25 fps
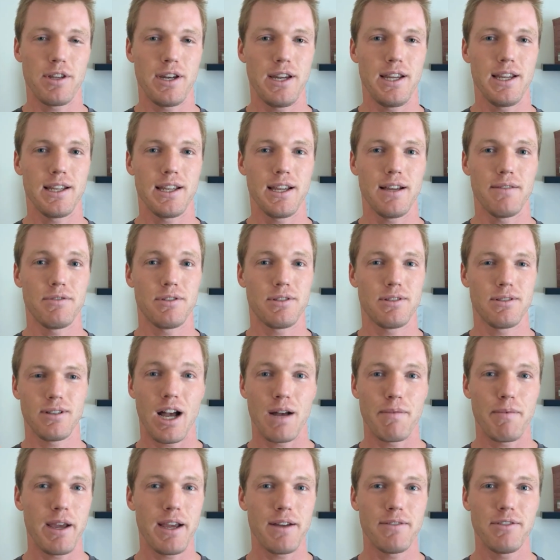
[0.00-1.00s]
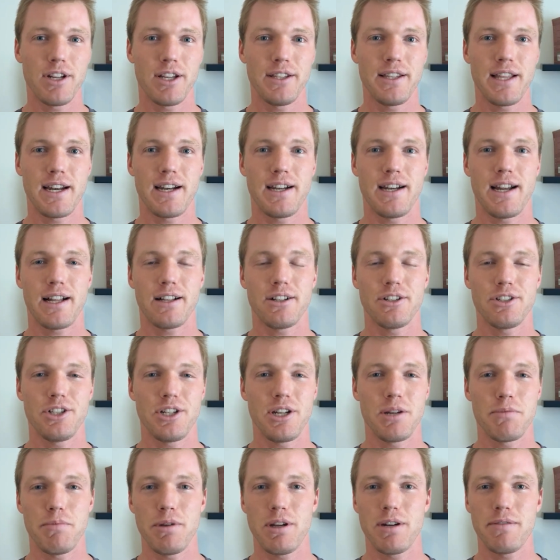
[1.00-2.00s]
that he gives. I may have done that analogy
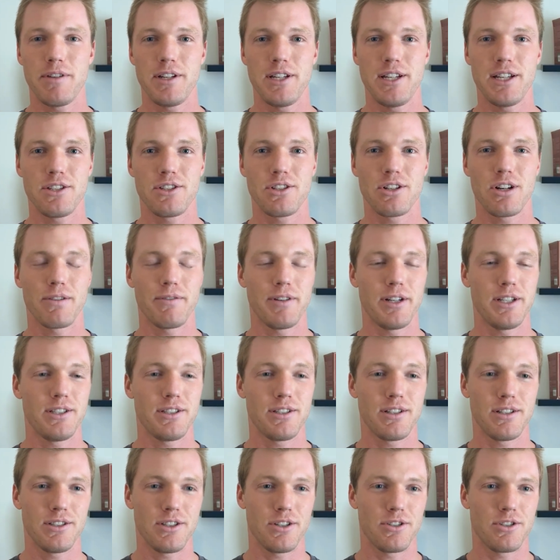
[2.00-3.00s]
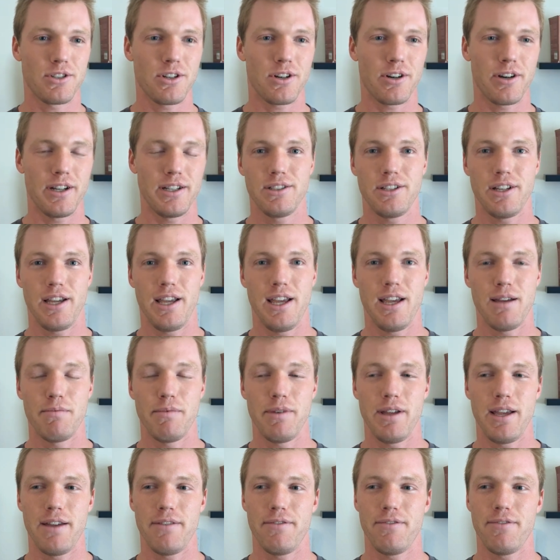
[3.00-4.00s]
a bit of a disservice, so sorry to
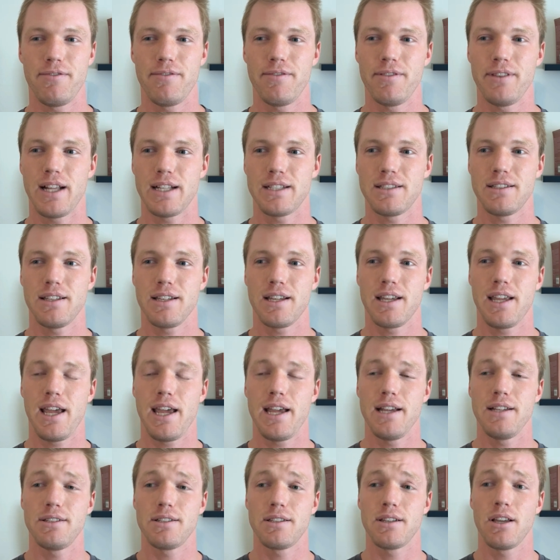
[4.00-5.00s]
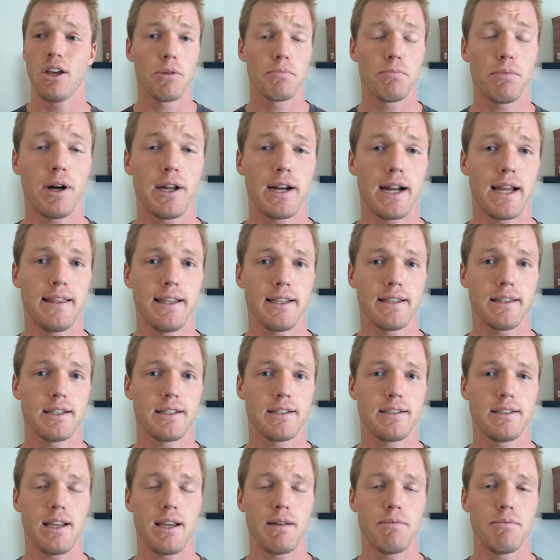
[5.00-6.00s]
him if that's the case. But I think the
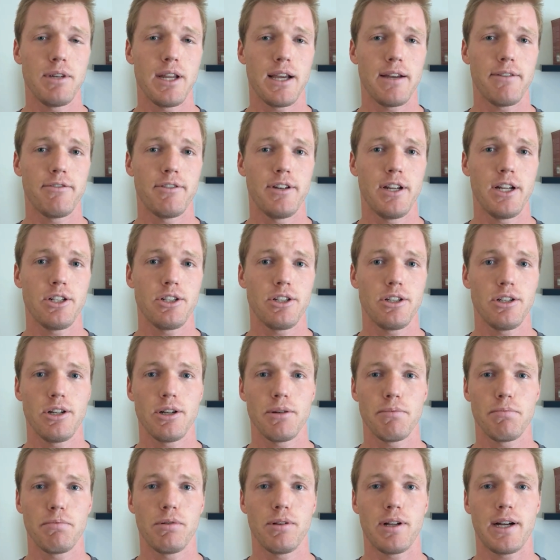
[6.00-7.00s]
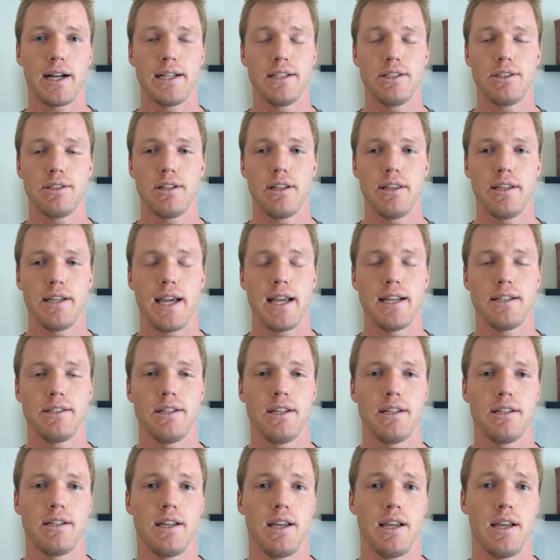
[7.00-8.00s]
same definition applies to the
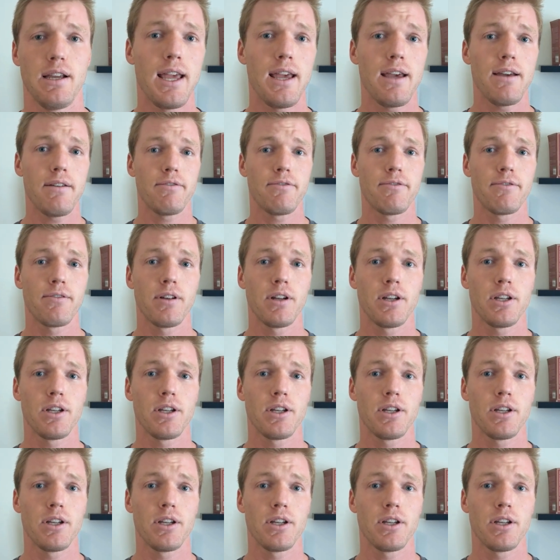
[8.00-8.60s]
ACT. If